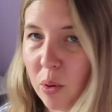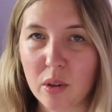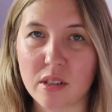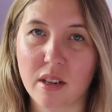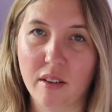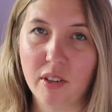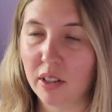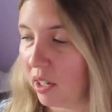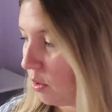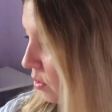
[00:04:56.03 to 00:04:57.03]
cords and
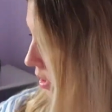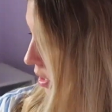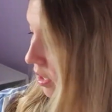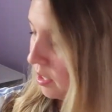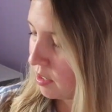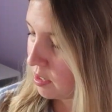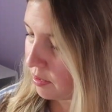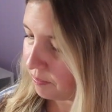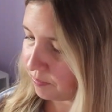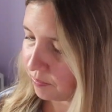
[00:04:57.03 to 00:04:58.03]
everything organized.